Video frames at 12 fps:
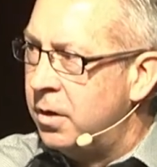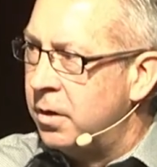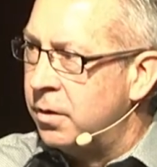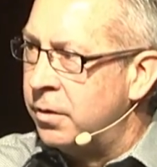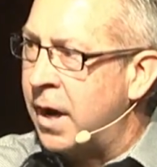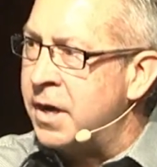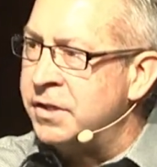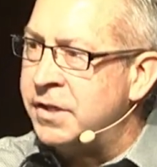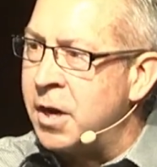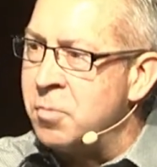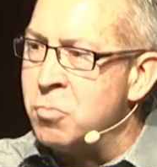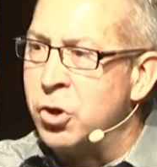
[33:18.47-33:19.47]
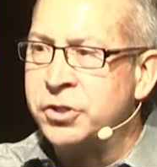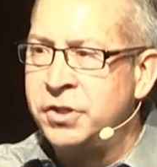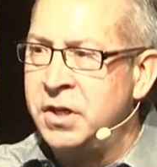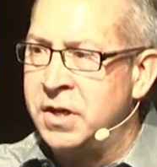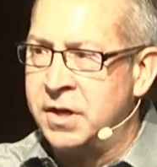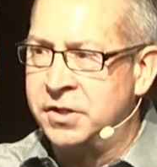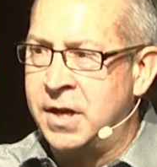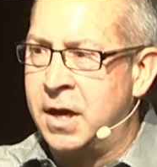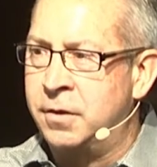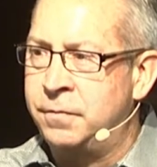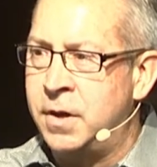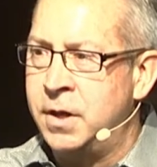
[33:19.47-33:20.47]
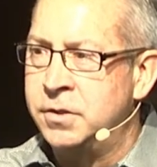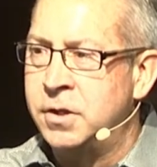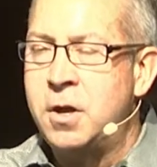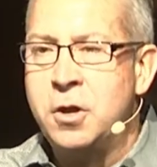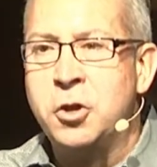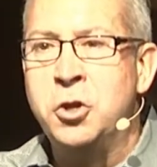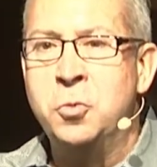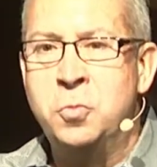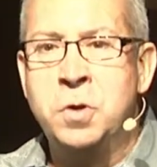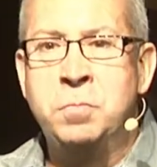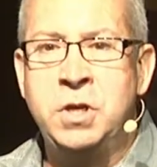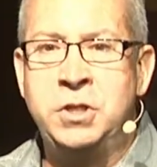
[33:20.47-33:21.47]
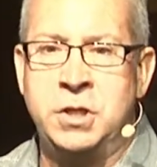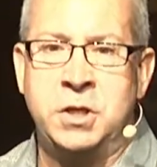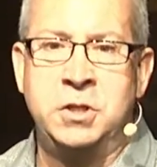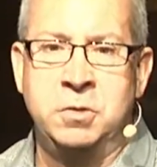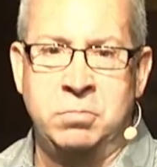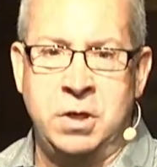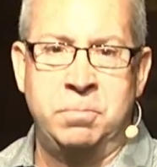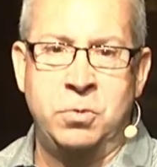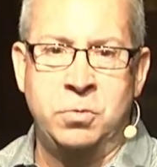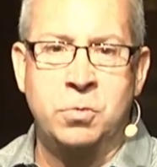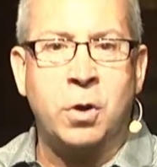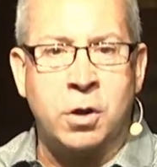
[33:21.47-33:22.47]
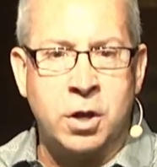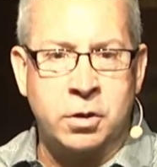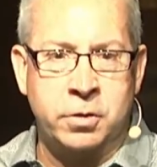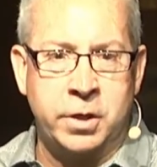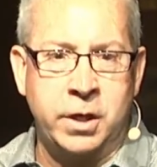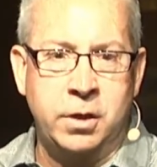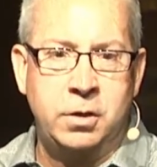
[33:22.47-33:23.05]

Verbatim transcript: that I desire mercy and not sacrifice, you wouldn't be judging people who are hungry,